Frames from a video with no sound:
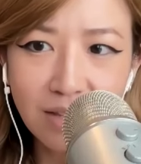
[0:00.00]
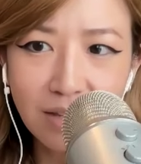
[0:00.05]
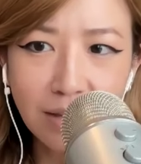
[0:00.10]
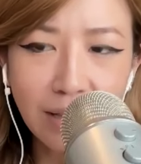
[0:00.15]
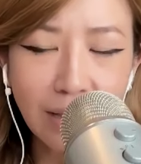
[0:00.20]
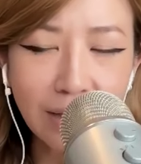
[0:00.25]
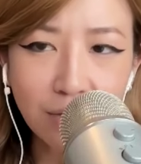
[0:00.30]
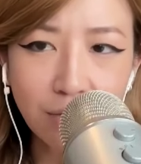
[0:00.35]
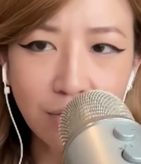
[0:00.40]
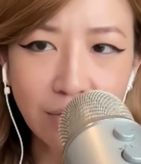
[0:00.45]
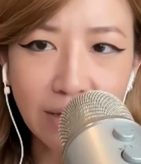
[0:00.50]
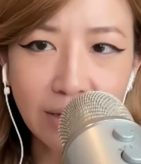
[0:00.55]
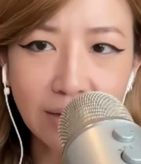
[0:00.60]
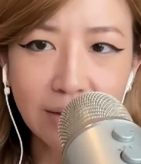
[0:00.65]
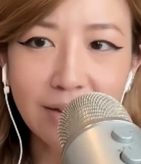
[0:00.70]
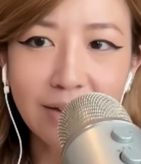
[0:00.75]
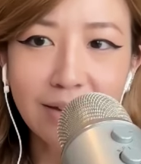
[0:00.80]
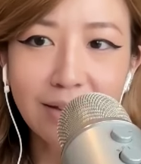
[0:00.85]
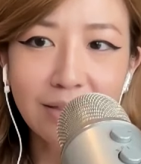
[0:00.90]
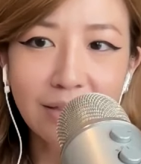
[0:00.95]
Anyway,
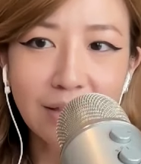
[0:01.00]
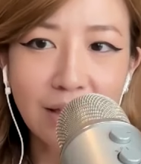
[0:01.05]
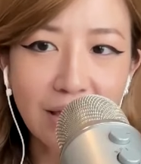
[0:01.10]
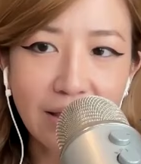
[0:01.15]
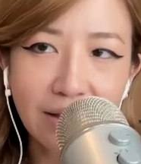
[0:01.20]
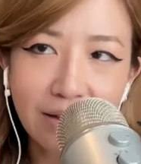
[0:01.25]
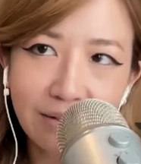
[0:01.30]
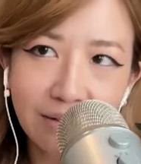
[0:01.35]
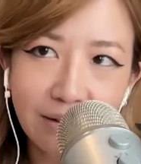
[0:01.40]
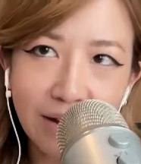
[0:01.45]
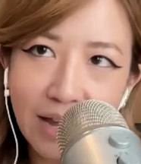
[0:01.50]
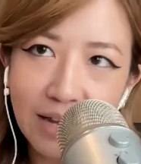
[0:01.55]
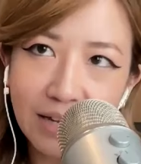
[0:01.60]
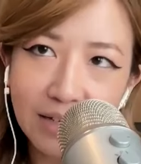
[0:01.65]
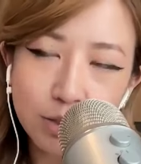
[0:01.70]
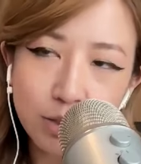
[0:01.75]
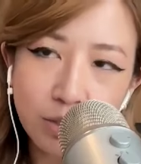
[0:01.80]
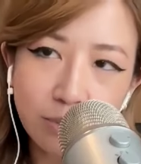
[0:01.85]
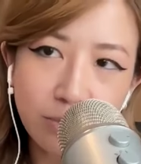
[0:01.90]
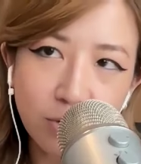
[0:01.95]
and I
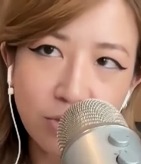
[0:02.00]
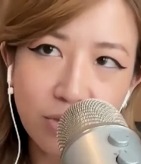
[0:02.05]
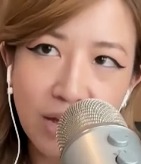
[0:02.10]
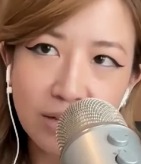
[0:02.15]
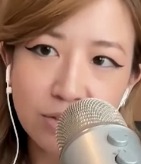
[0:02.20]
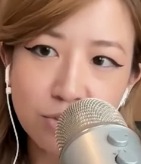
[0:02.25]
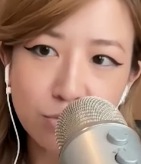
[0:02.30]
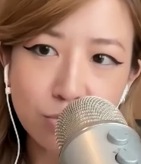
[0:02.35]
attribute that